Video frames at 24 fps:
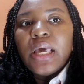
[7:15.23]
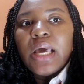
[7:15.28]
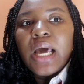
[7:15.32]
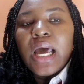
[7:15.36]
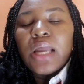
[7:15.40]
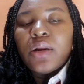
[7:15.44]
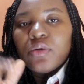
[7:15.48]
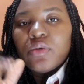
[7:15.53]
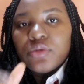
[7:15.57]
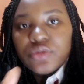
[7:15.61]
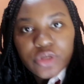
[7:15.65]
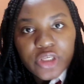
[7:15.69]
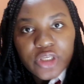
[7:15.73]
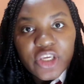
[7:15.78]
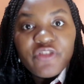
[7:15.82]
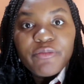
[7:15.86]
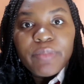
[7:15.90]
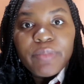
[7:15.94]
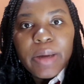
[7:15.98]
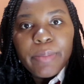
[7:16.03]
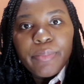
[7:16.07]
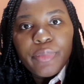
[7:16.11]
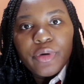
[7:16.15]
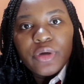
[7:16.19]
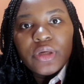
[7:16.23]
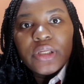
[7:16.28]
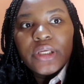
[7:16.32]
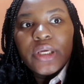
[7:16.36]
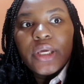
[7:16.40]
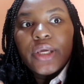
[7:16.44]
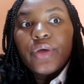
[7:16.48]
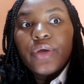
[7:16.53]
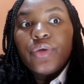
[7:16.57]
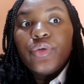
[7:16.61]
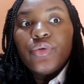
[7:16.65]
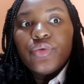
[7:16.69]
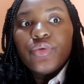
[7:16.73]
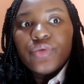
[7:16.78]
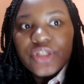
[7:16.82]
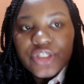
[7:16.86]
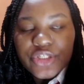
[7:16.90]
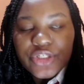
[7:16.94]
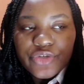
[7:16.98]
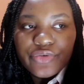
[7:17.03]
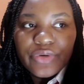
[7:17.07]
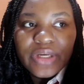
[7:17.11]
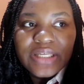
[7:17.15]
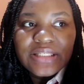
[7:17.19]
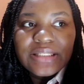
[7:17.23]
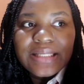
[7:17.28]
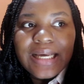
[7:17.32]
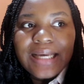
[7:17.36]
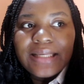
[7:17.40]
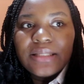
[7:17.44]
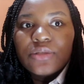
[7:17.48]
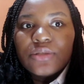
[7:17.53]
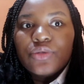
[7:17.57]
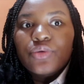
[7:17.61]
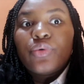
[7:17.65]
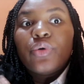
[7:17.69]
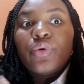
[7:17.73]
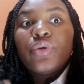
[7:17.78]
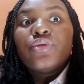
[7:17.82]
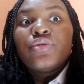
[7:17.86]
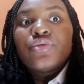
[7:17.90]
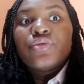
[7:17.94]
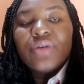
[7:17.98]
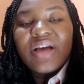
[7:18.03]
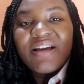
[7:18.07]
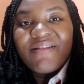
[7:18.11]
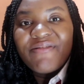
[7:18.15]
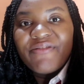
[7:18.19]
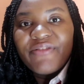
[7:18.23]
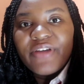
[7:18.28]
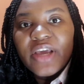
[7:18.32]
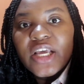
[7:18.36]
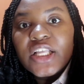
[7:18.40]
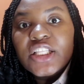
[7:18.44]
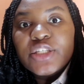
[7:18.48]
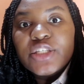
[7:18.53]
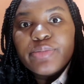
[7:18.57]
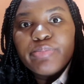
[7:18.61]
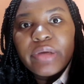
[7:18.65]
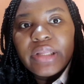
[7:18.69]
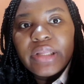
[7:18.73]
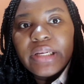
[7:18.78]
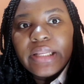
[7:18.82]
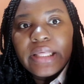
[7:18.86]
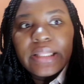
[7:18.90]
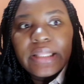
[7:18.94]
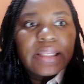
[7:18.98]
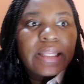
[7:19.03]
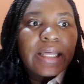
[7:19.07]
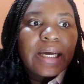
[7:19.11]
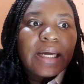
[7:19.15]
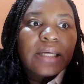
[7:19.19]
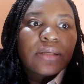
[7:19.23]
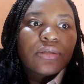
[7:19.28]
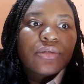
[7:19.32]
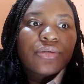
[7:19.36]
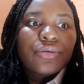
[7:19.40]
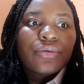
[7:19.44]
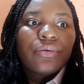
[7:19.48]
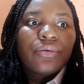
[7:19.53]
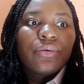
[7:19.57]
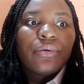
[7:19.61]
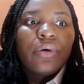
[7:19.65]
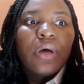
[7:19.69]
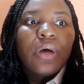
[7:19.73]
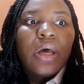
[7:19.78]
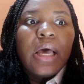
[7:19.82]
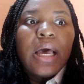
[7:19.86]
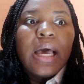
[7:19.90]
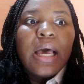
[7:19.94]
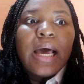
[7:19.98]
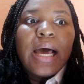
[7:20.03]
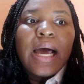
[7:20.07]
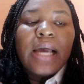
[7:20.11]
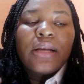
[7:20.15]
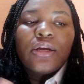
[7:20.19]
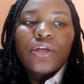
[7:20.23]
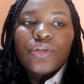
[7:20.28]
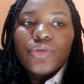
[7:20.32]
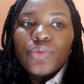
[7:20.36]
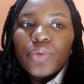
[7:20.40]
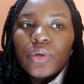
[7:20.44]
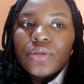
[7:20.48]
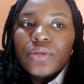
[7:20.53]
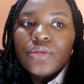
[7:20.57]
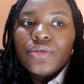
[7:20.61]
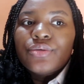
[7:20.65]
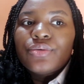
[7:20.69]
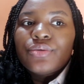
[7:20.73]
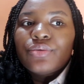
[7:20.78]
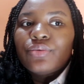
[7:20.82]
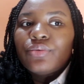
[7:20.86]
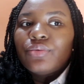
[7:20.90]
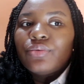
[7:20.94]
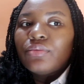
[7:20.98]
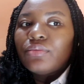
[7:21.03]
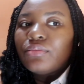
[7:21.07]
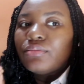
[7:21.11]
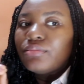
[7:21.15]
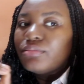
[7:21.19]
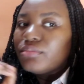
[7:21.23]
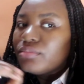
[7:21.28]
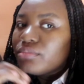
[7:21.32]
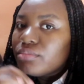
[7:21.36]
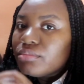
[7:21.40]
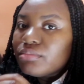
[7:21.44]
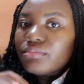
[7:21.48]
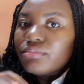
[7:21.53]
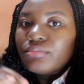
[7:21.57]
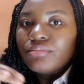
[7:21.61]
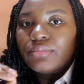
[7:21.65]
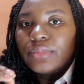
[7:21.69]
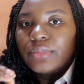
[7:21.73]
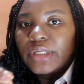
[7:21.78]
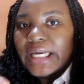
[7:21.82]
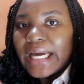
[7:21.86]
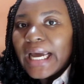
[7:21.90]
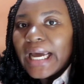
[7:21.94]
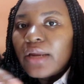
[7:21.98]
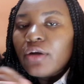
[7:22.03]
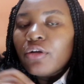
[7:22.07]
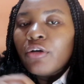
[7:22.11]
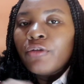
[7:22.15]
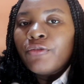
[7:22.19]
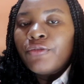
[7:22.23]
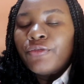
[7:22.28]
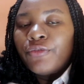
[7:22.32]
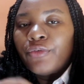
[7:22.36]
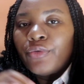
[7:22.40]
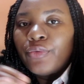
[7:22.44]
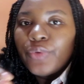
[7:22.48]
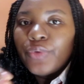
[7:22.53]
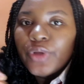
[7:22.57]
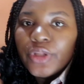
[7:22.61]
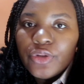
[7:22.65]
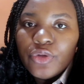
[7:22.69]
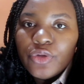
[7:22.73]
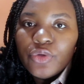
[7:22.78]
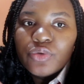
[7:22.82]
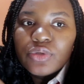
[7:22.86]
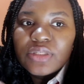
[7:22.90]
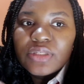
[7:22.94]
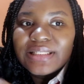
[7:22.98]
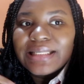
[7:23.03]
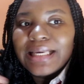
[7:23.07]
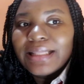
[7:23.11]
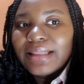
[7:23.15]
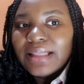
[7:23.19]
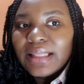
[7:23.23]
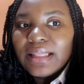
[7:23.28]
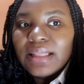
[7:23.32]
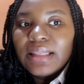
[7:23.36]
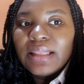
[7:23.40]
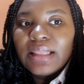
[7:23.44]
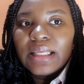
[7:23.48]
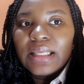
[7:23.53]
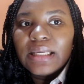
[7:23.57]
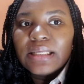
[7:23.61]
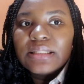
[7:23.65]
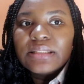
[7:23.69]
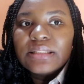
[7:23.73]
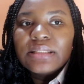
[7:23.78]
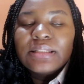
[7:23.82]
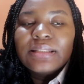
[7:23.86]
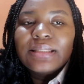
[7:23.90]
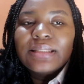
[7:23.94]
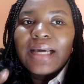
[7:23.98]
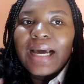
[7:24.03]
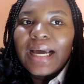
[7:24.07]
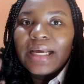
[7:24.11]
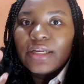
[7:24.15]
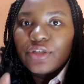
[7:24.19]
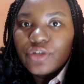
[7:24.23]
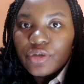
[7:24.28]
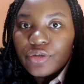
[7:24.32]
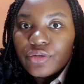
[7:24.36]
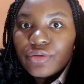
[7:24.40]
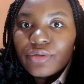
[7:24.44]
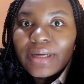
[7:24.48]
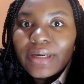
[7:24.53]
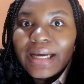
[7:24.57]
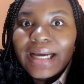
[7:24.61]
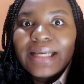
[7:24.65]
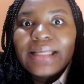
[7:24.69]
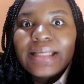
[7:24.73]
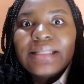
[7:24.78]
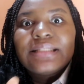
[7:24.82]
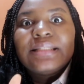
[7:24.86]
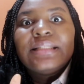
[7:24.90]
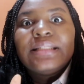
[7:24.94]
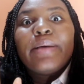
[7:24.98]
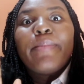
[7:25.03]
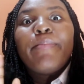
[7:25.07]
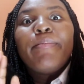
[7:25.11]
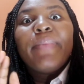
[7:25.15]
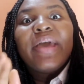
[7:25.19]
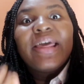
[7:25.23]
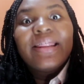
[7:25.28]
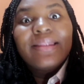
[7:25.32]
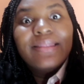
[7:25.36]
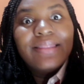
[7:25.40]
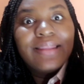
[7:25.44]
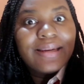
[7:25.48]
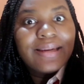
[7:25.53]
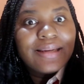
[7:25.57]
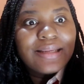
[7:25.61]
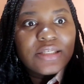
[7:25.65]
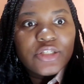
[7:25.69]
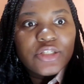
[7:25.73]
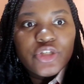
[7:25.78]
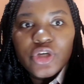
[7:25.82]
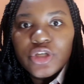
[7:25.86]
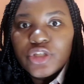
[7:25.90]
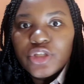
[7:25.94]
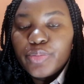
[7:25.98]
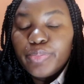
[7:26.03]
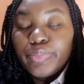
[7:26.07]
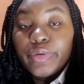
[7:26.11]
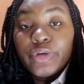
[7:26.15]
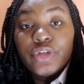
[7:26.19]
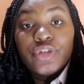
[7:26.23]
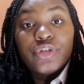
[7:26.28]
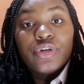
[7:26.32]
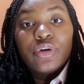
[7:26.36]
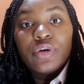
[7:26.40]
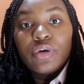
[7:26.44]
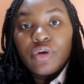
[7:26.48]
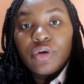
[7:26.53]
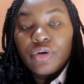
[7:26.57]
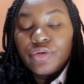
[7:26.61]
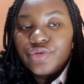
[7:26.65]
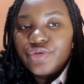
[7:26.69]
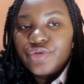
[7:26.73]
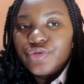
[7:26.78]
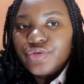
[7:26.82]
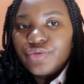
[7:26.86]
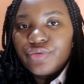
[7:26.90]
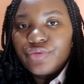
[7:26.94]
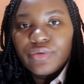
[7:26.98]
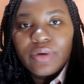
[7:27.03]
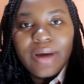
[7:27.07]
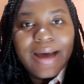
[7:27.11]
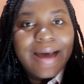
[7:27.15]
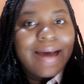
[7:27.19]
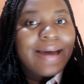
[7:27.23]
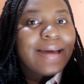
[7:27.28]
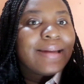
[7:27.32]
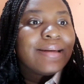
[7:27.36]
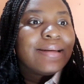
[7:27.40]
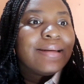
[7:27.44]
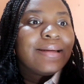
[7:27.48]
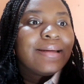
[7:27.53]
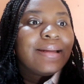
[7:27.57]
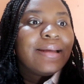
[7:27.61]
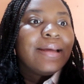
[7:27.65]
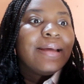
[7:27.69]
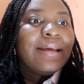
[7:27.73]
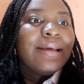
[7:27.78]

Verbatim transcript: I don't want to give my body a huge stress that is going to affect me later. So I just want to kind of reduce certain things i told you guys the main thing is just portion control and